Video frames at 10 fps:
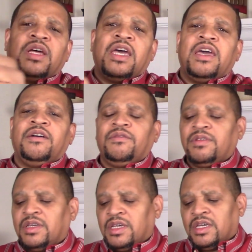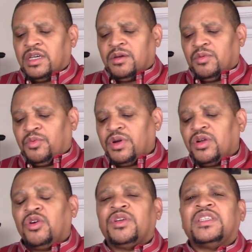to have. We're going
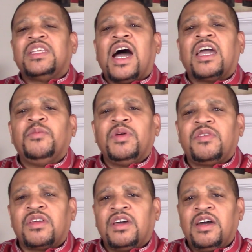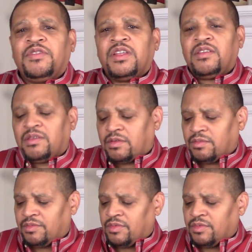to go to Documents and Covenants.